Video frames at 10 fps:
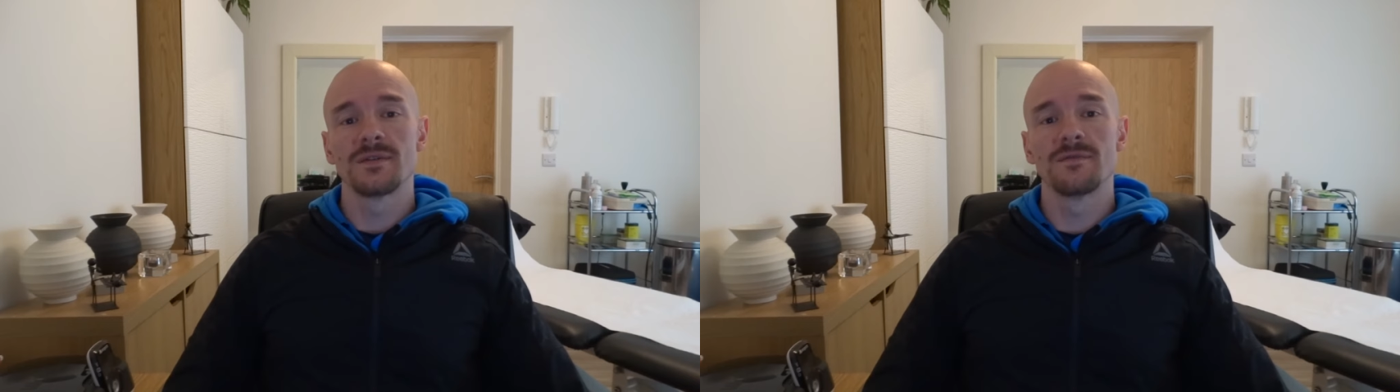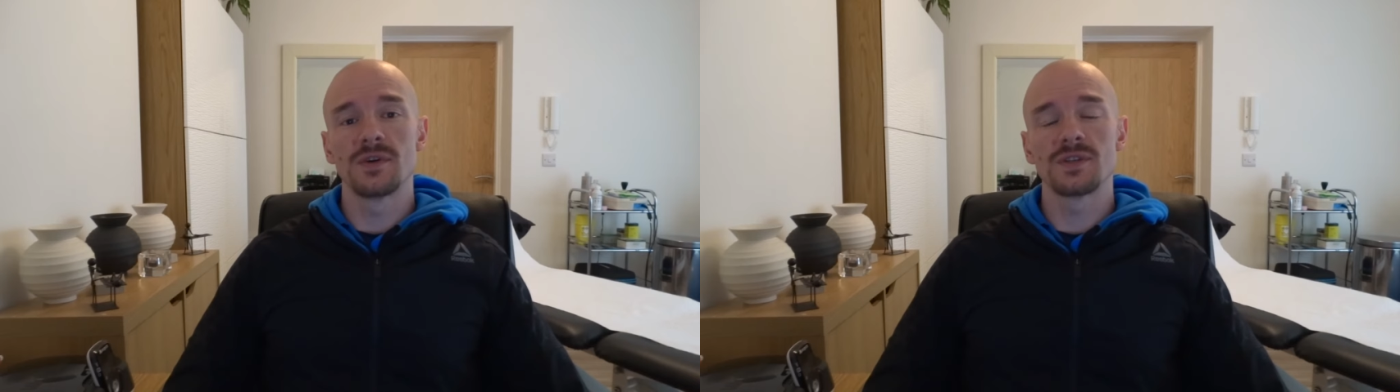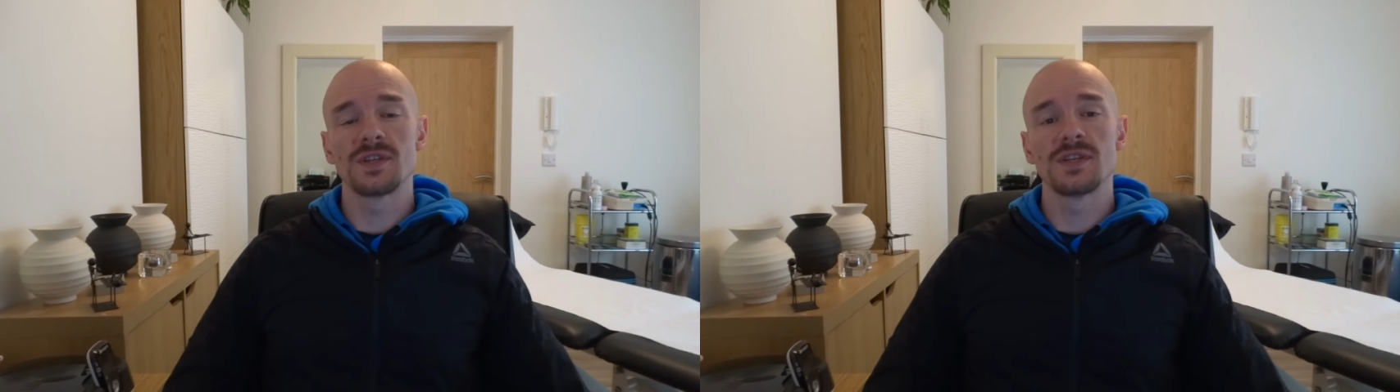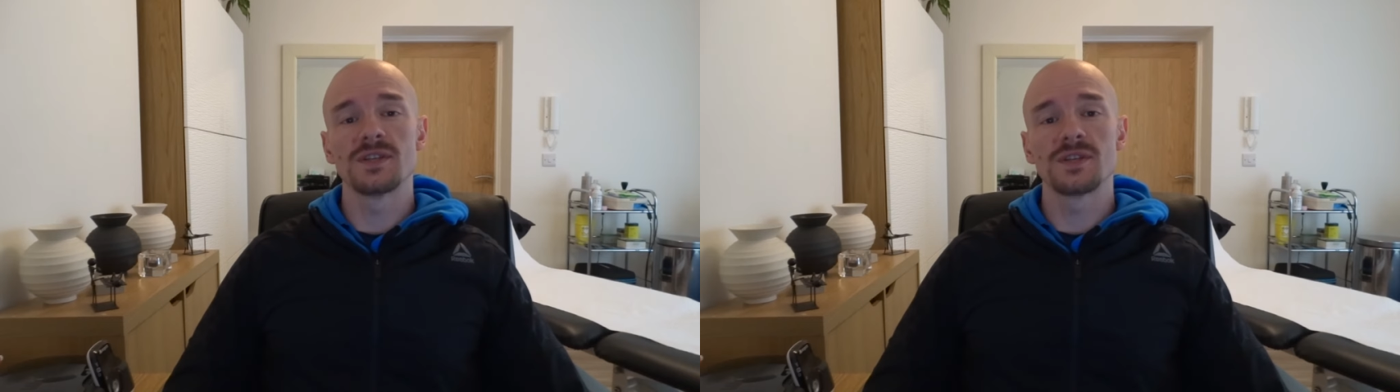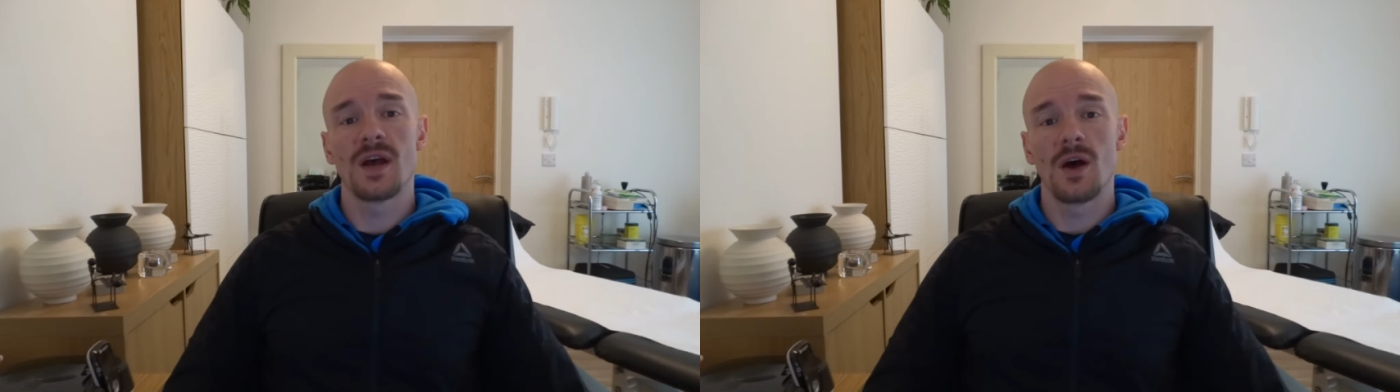
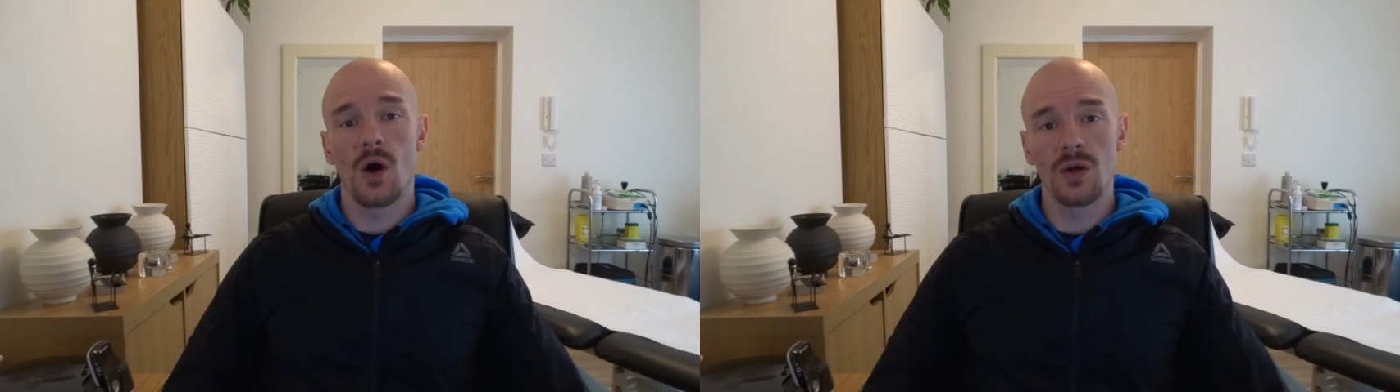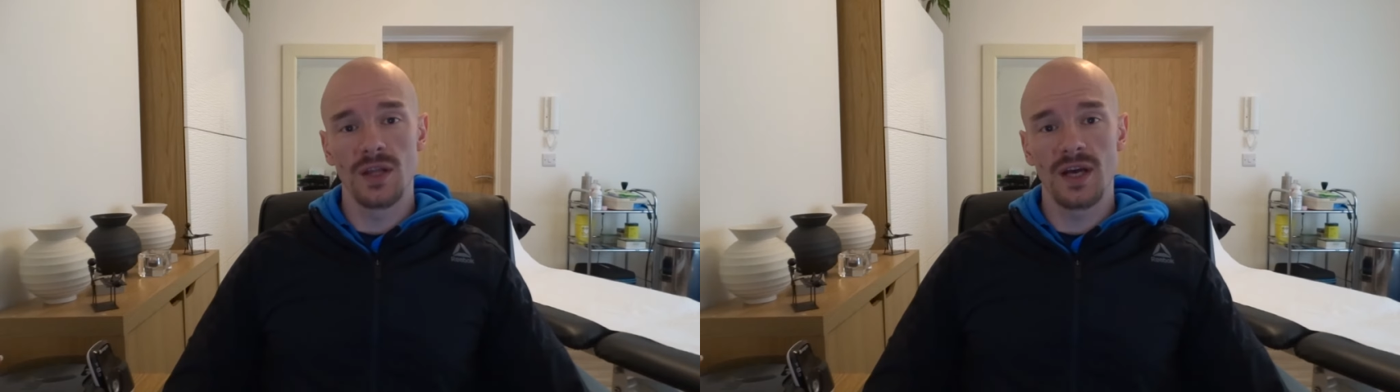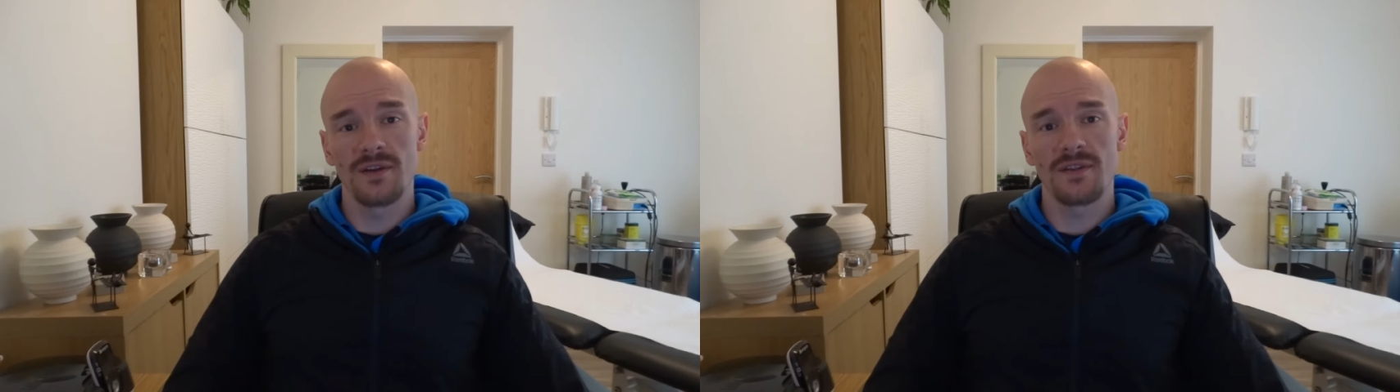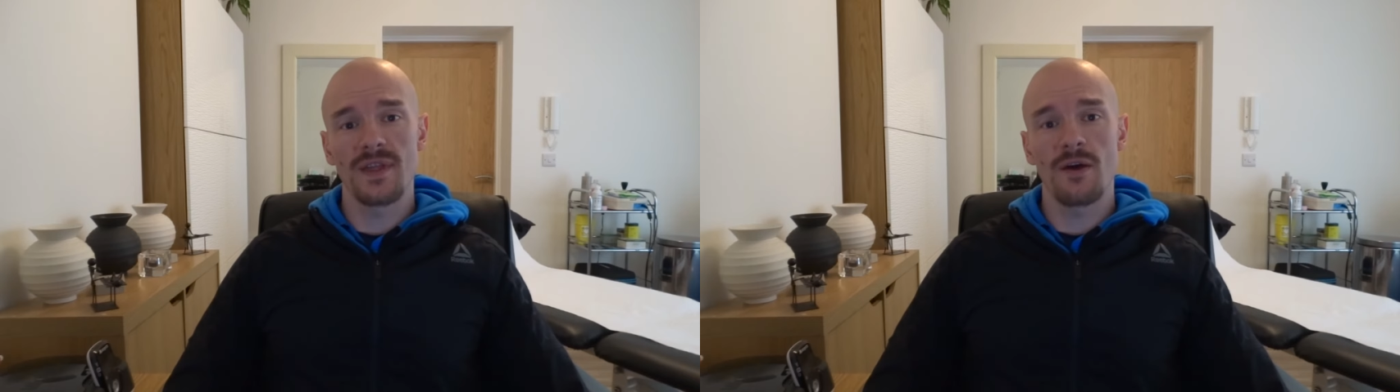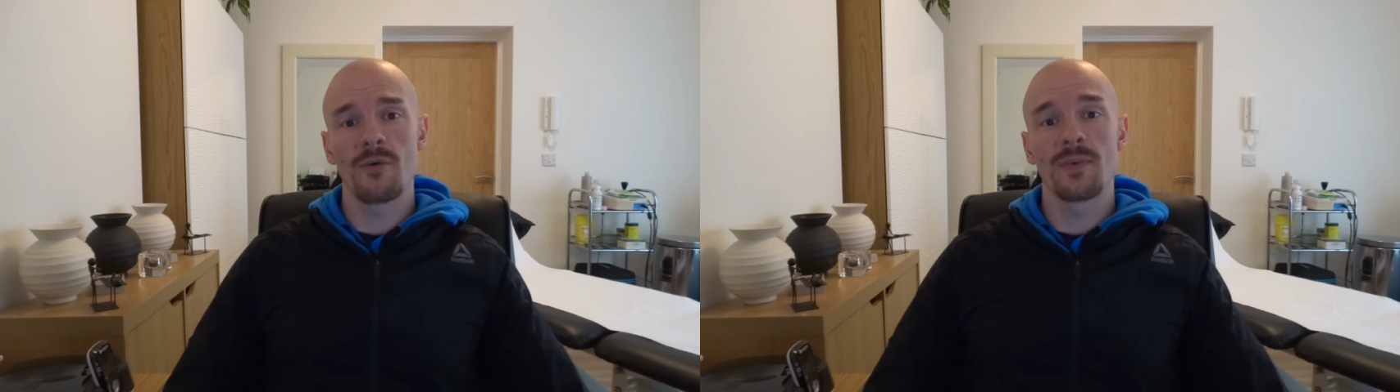versus online
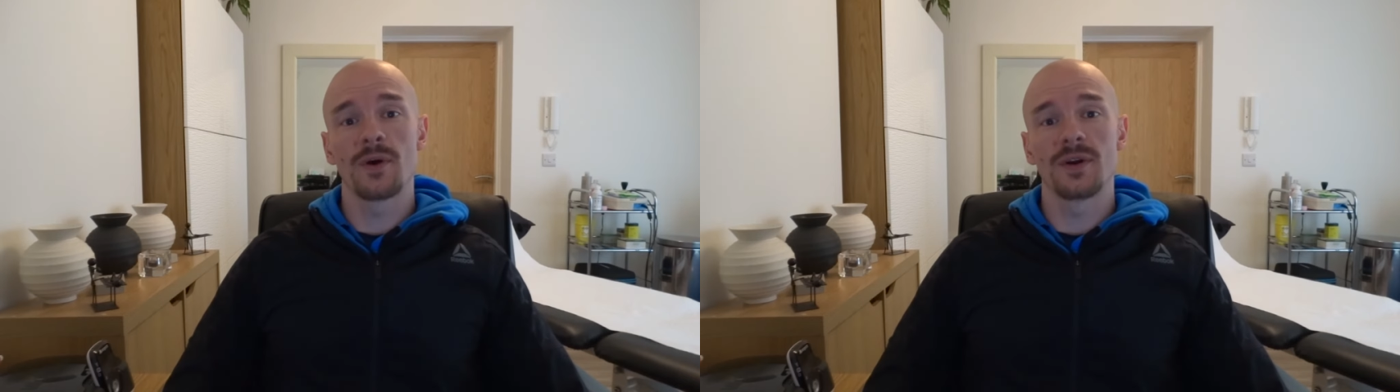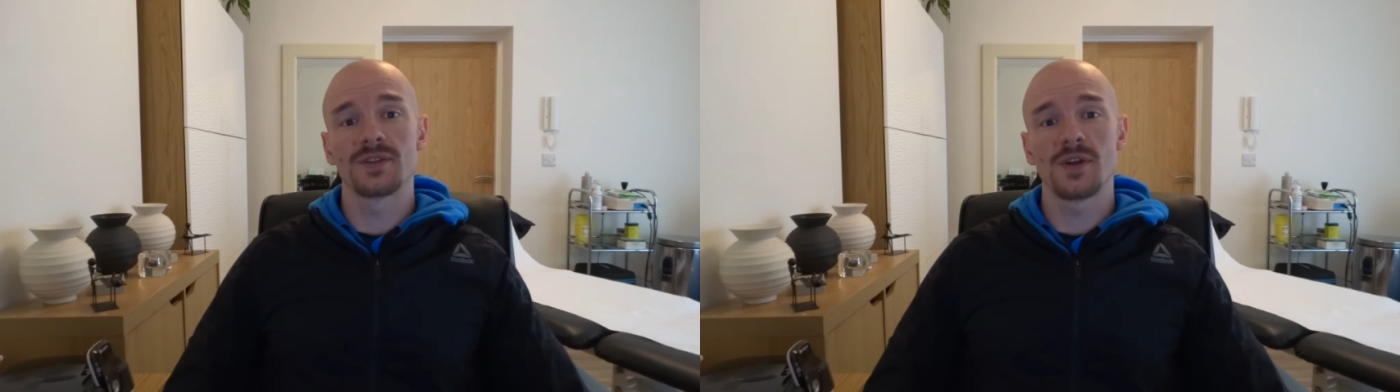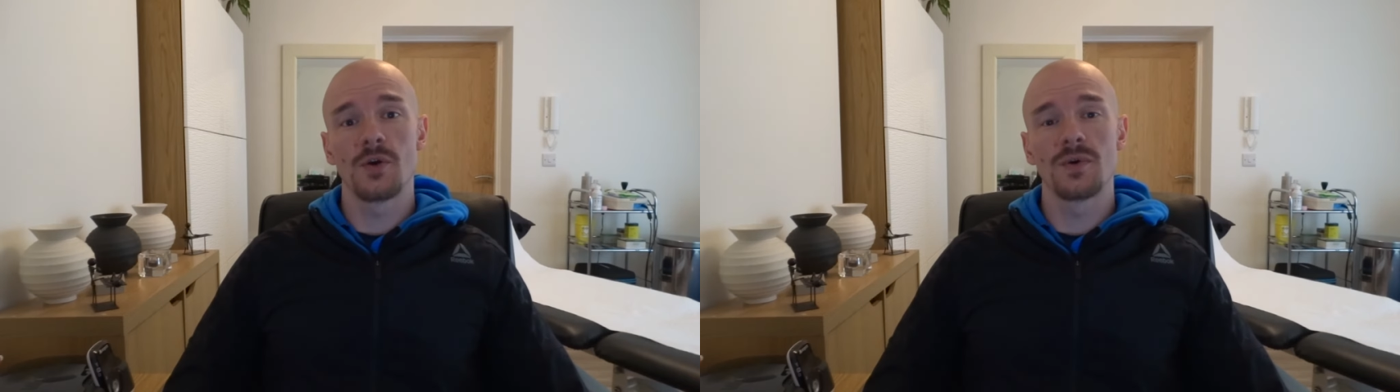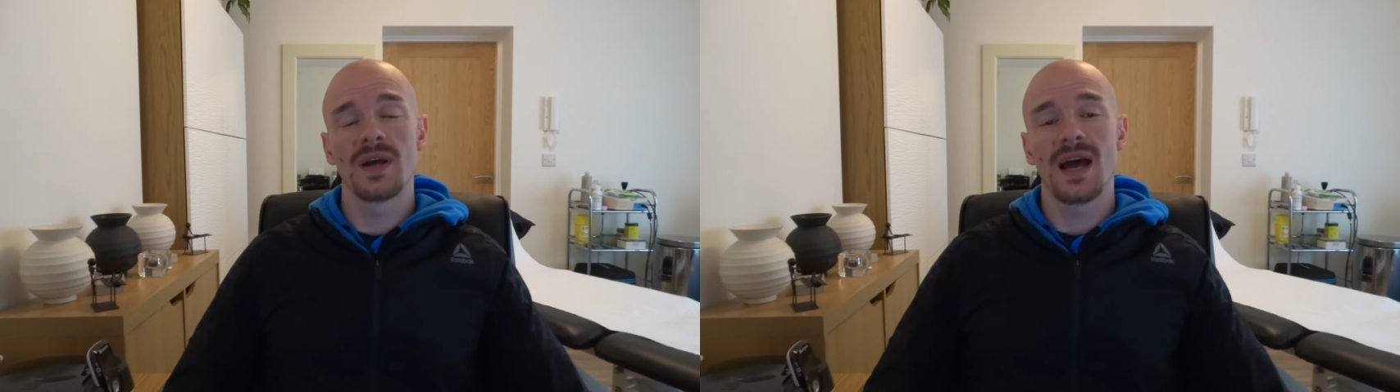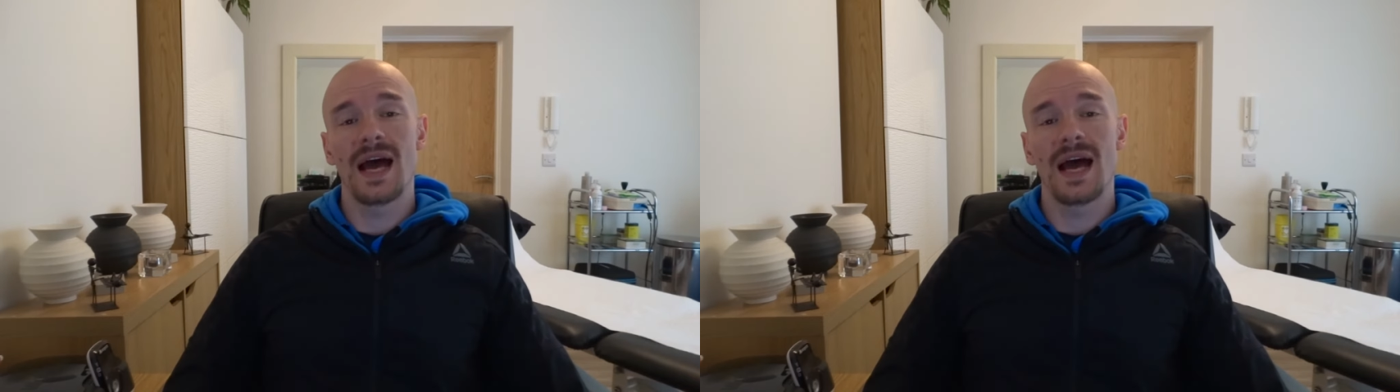therapy on its own,